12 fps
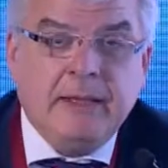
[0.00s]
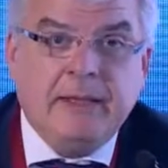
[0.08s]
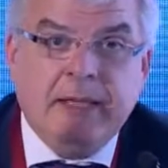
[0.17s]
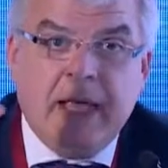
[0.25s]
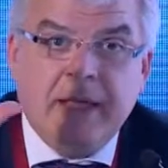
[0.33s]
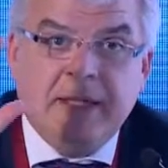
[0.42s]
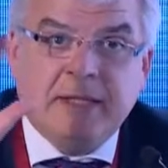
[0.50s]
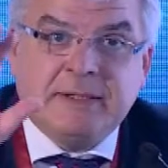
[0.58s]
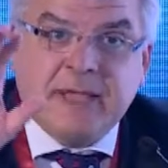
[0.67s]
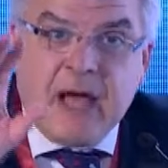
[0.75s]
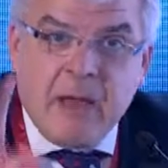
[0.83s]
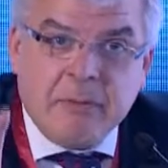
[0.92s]
The
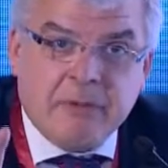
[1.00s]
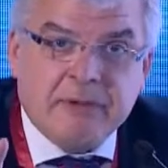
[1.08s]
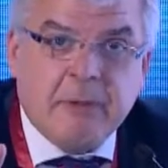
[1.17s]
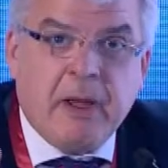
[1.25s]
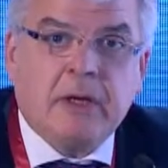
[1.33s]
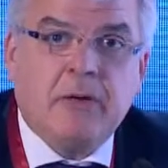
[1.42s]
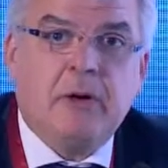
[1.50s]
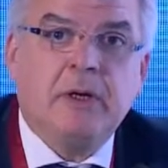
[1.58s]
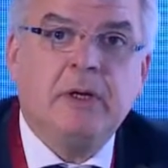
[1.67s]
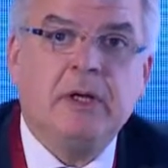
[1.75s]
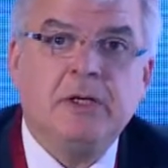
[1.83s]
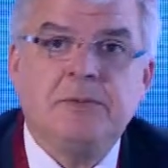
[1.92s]
type of the
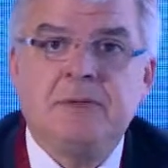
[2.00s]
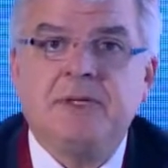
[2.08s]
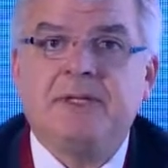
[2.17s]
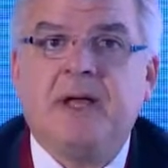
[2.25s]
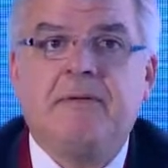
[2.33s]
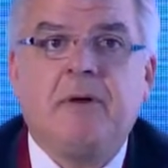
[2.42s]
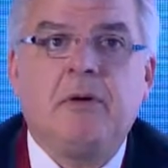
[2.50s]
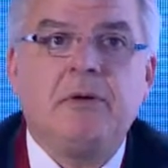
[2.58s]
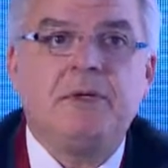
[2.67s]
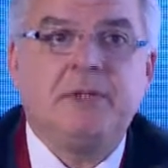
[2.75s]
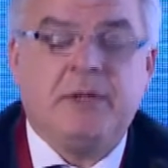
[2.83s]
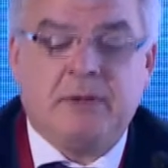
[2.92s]
microorganism, the Staph
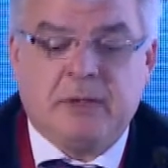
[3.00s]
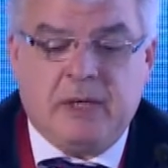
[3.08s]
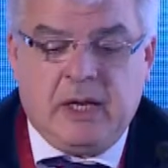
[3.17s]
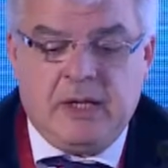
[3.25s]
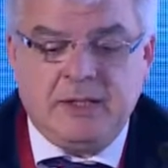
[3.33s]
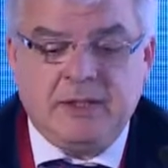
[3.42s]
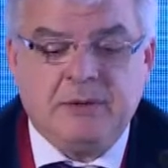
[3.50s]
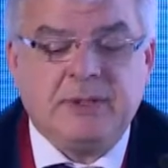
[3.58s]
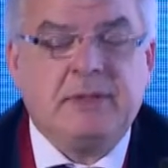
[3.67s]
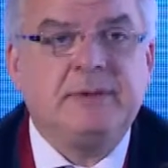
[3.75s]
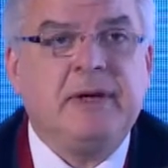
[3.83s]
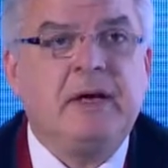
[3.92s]
aureus endocarditis, those
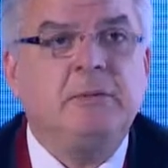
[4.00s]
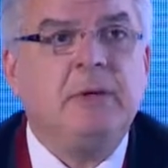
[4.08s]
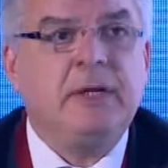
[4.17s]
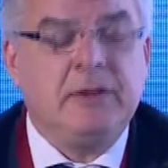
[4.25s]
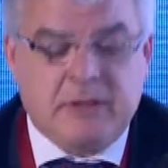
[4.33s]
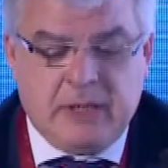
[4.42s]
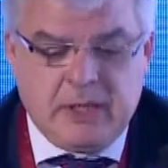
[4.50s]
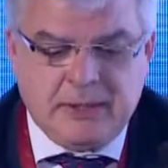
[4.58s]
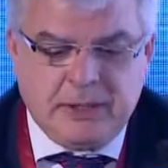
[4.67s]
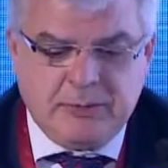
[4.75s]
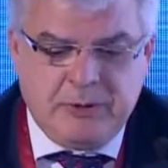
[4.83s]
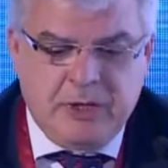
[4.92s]
are terrible endocarditis
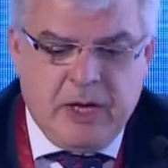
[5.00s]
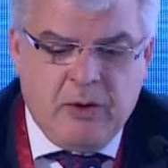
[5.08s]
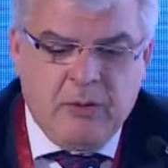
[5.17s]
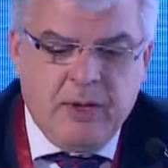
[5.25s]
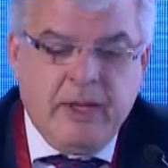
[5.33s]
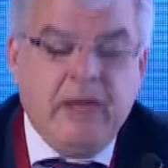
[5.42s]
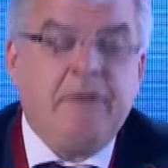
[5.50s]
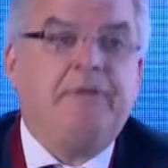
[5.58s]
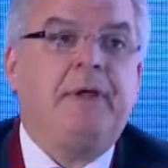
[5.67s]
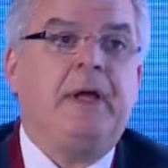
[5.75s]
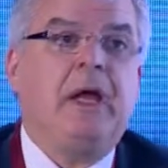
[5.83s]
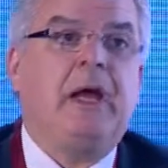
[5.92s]
as we know, if
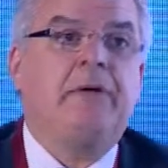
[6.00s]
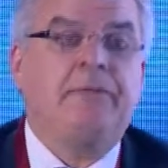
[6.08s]
they are